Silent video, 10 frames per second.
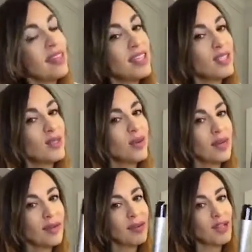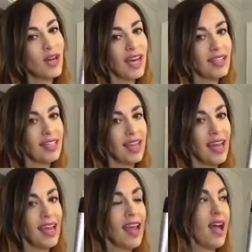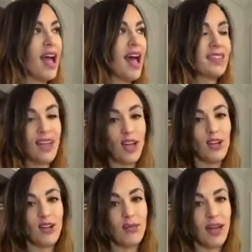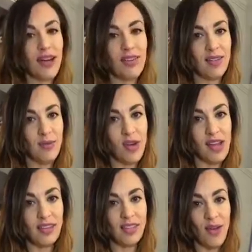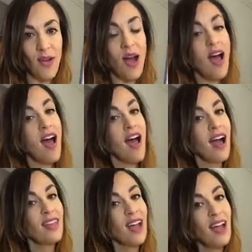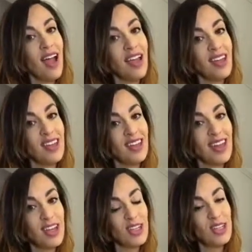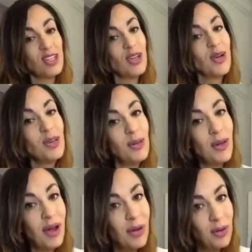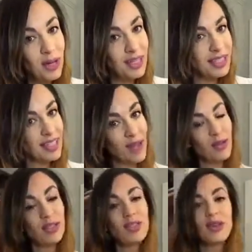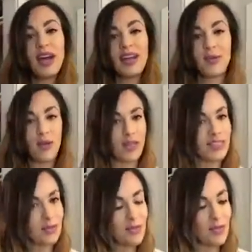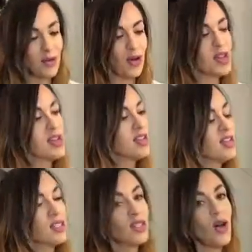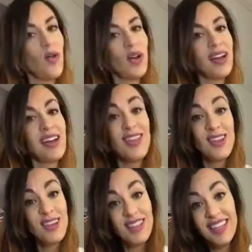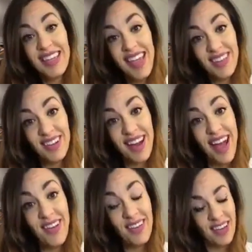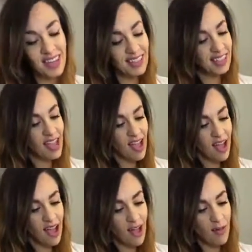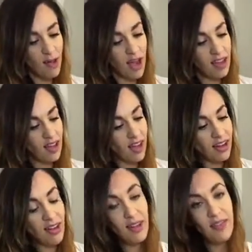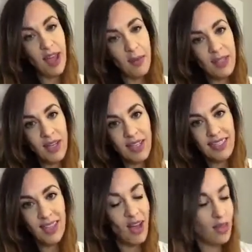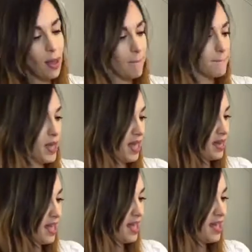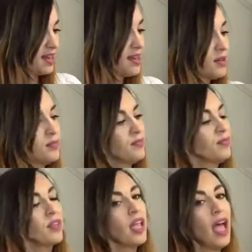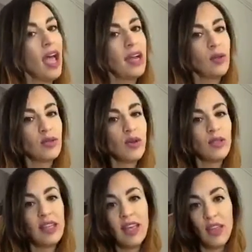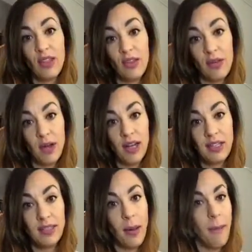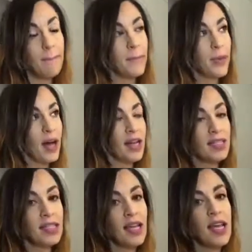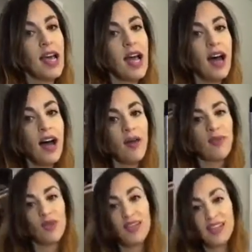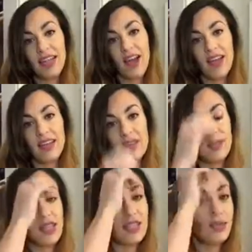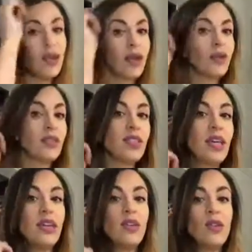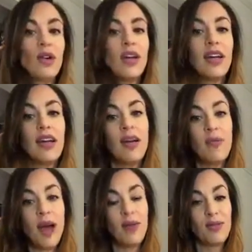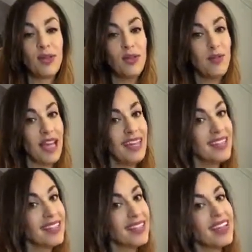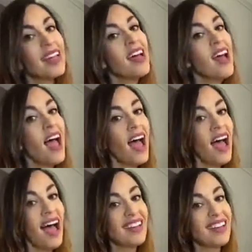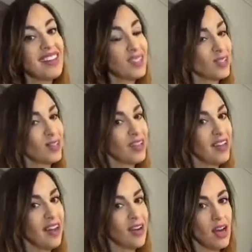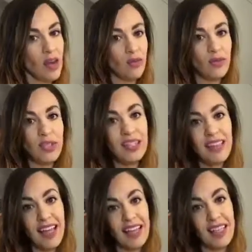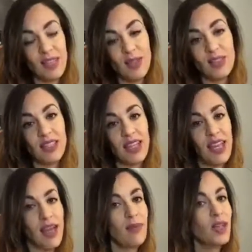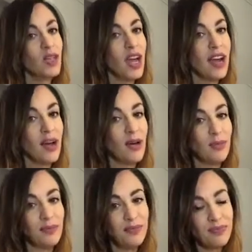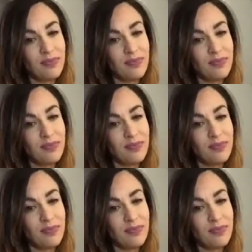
This is what I'm going to be trying today as I curl my hair this morning. So I thought I could show you how it works. I've only tried it once before, so we're going to learn together how it works. I got it off Amazon. It's called a bed head. And it was only like 30 bucks. But the reason I got it is because when I was in New York, my roommate had this curling iron and I really liked it. So I was like, okay, I'm gonna try it at home.